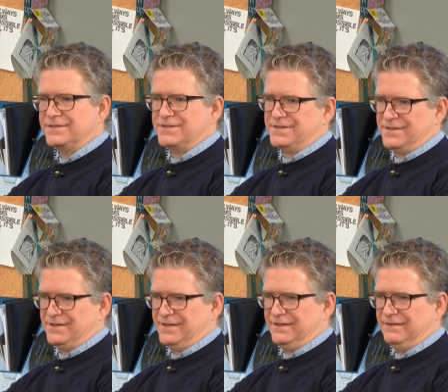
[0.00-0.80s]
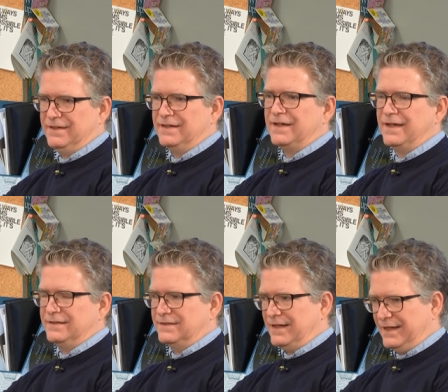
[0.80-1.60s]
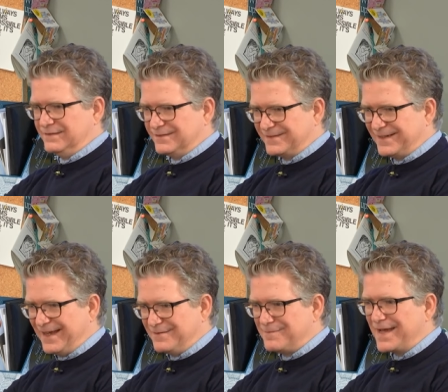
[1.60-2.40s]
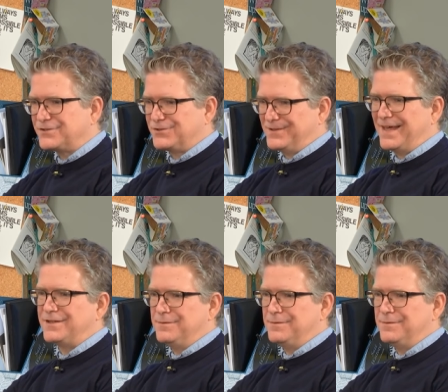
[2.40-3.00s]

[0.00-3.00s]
necessary and make sure that